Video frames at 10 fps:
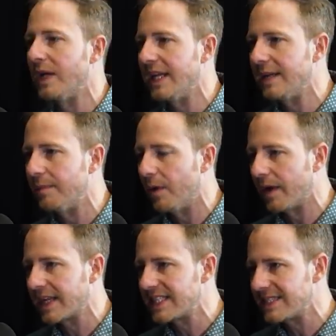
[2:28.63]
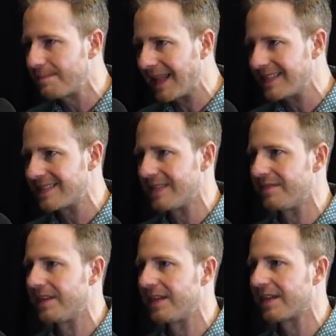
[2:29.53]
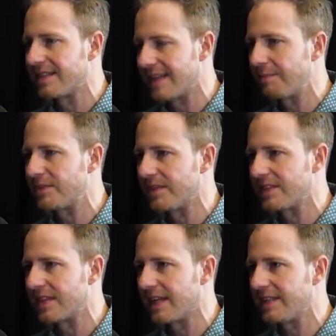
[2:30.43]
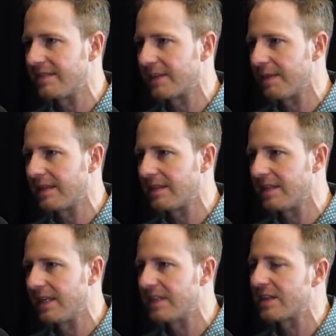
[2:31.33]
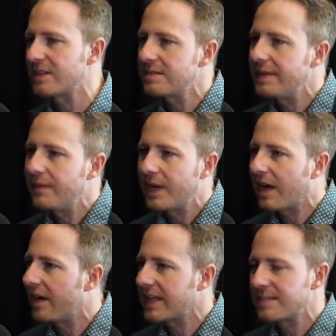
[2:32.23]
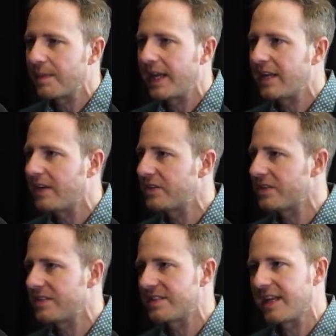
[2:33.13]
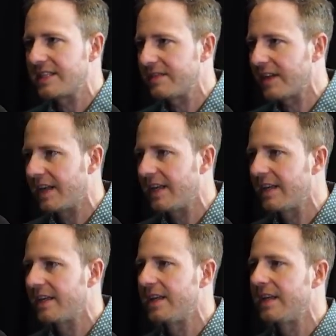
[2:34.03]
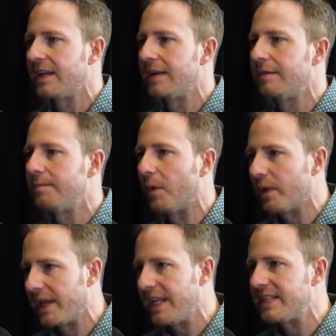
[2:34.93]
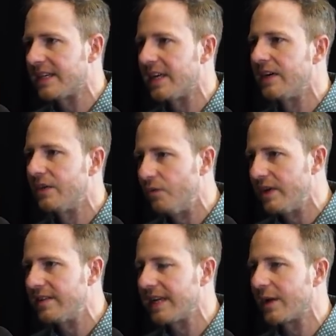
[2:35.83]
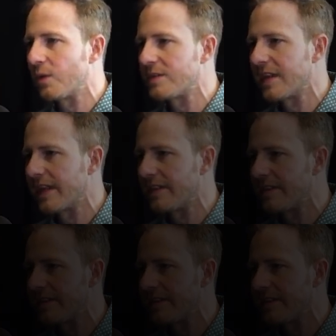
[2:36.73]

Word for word: need a more expansive conception of the scientific method. So it doesn't mean we can't explain consciousness scientifically, but we need to rethink what science